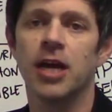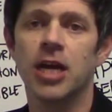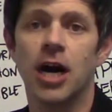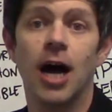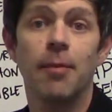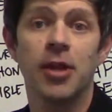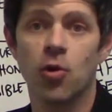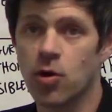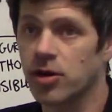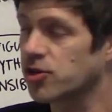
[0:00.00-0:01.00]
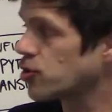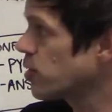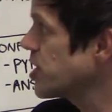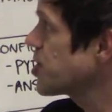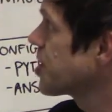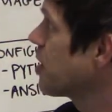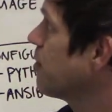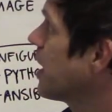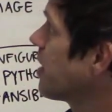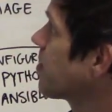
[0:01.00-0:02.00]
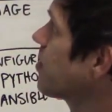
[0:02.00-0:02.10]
common orchestration commands.